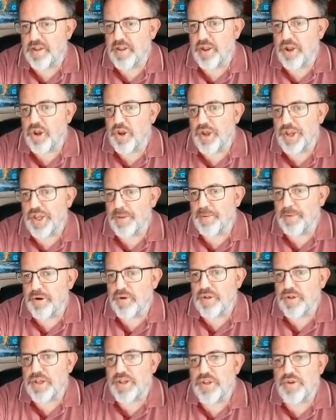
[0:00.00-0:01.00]
A lot in the
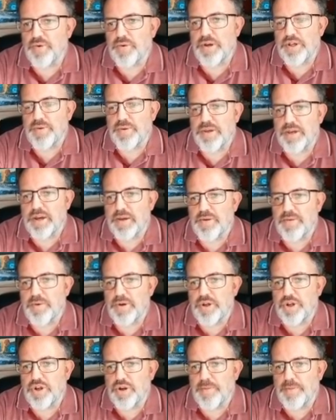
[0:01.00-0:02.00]
box, as always with Games
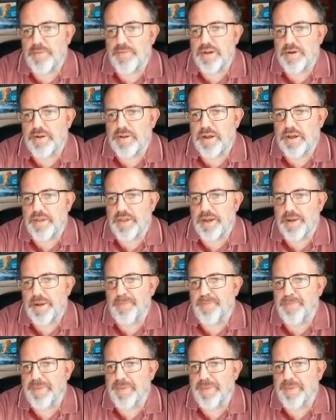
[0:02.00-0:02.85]
Workshop. They're good like that,